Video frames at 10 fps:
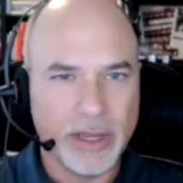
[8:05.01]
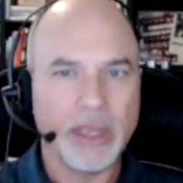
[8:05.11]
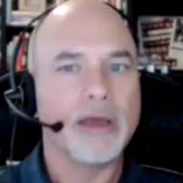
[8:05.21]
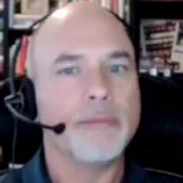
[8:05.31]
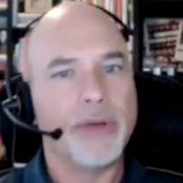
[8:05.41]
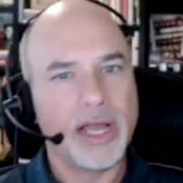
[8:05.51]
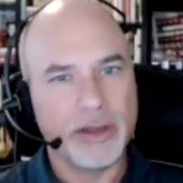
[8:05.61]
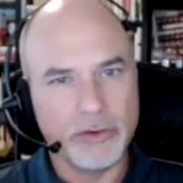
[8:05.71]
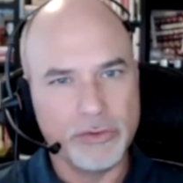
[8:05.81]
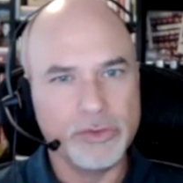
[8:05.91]
a
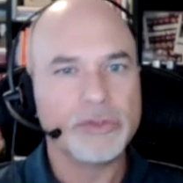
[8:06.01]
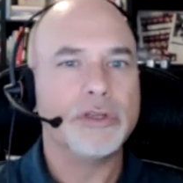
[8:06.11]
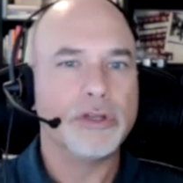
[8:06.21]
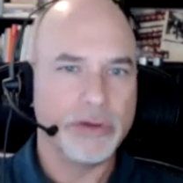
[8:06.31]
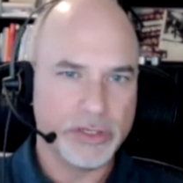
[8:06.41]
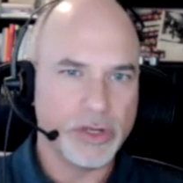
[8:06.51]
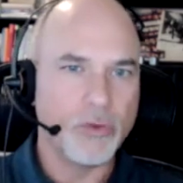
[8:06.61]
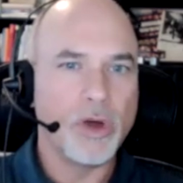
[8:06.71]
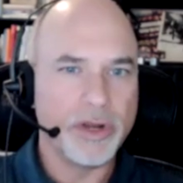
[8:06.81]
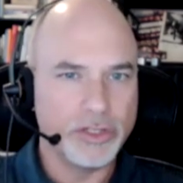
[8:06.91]
buyer who's curious on
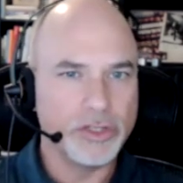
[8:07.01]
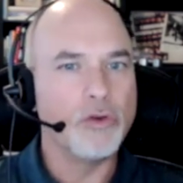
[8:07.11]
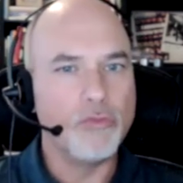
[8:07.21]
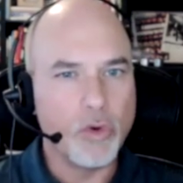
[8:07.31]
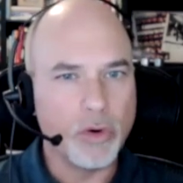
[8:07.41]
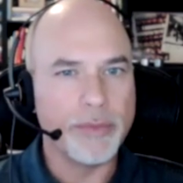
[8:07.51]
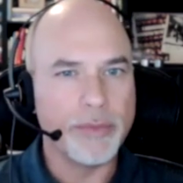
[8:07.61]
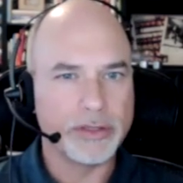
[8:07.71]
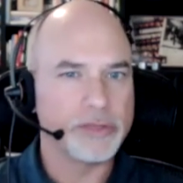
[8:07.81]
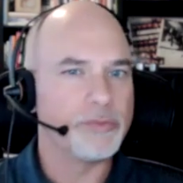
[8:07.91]
wanting to know more
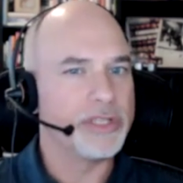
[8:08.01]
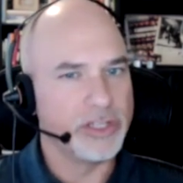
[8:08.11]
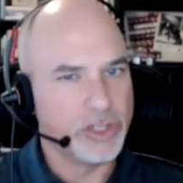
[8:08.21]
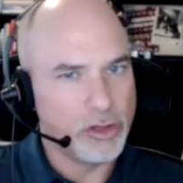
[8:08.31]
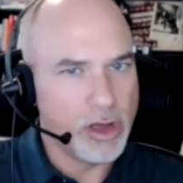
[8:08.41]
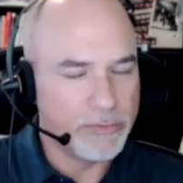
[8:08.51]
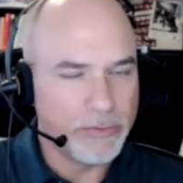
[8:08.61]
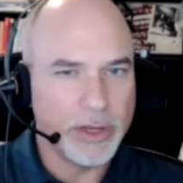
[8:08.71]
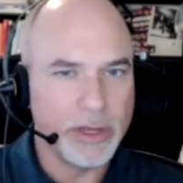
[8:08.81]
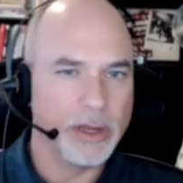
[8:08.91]
about this potential
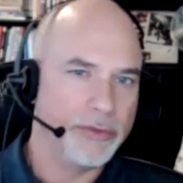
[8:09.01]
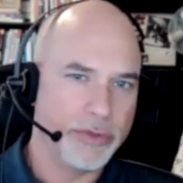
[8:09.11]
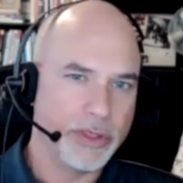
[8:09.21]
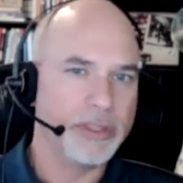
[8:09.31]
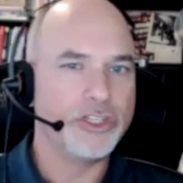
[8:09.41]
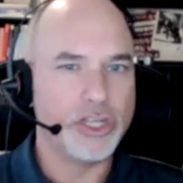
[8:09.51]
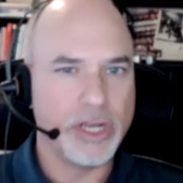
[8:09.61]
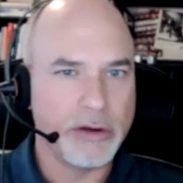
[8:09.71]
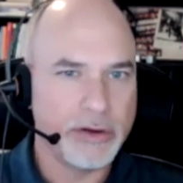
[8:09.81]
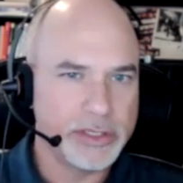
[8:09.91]
offering, other than the
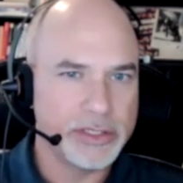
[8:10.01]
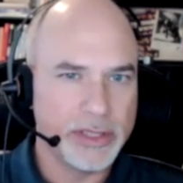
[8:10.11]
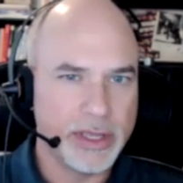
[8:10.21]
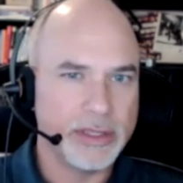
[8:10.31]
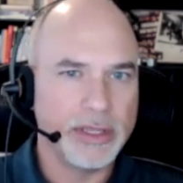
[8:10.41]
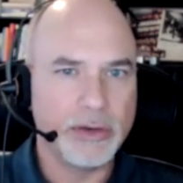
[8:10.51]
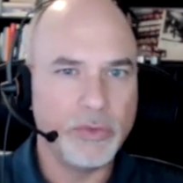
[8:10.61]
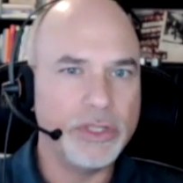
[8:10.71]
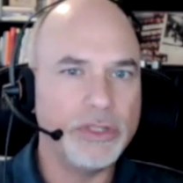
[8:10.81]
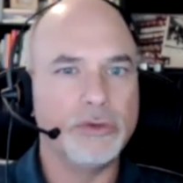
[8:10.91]
generics that
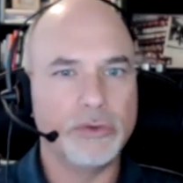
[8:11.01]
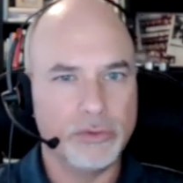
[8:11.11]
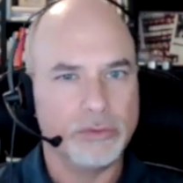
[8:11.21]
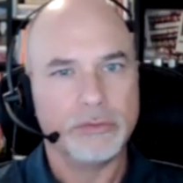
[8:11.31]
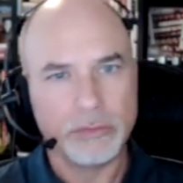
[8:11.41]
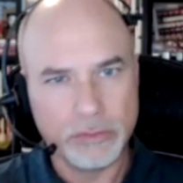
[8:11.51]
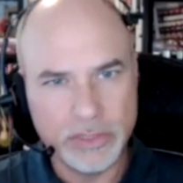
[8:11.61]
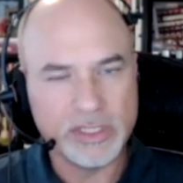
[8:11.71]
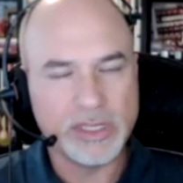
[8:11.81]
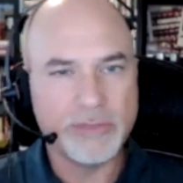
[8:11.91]
we do
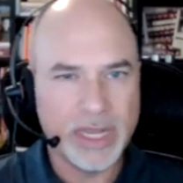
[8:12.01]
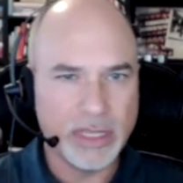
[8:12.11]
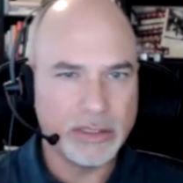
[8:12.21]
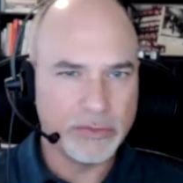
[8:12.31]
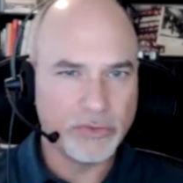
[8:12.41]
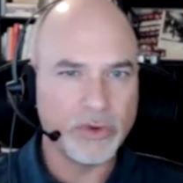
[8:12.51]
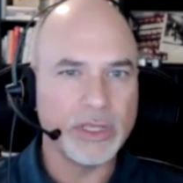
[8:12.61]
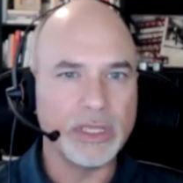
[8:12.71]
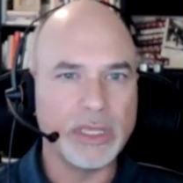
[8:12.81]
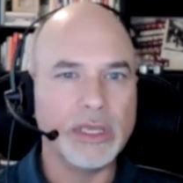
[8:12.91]
disseminate
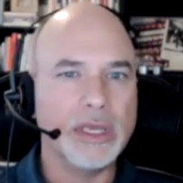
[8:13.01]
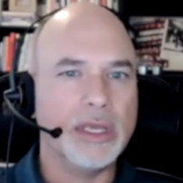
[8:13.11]
freely,